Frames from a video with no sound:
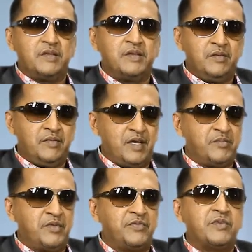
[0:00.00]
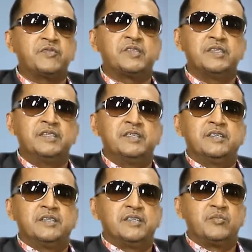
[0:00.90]
Yeah, I'm the 5th
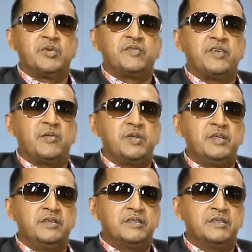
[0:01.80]
in my family.